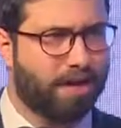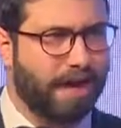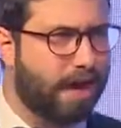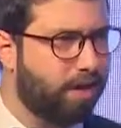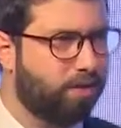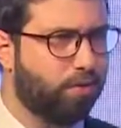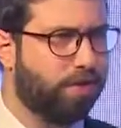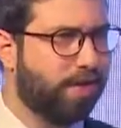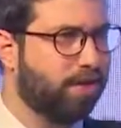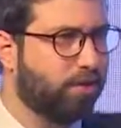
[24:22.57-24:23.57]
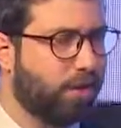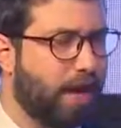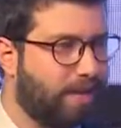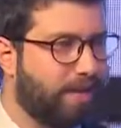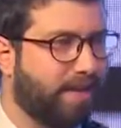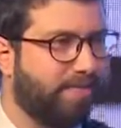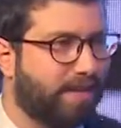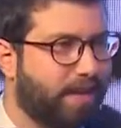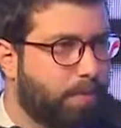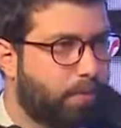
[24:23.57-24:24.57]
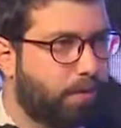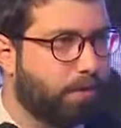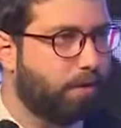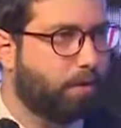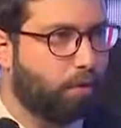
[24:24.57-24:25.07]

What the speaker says: how to do things, or how to navigate a portal,